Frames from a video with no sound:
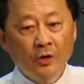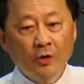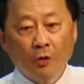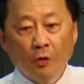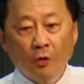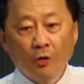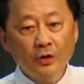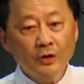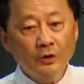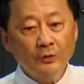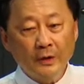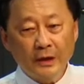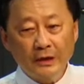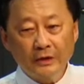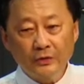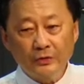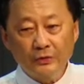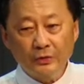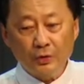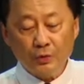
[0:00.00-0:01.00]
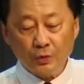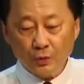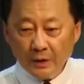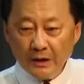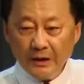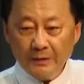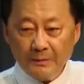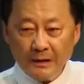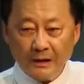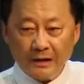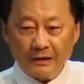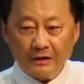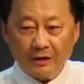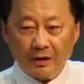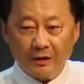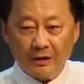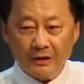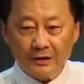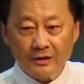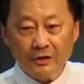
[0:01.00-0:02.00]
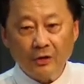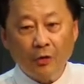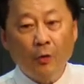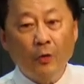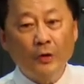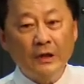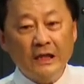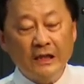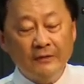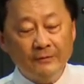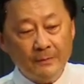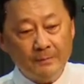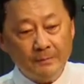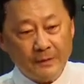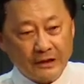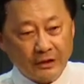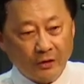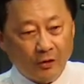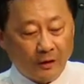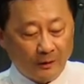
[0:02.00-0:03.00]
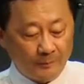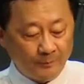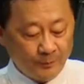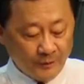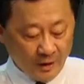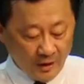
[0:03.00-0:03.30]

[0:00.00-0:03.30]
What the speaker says: all the way to $20 million or even beyond.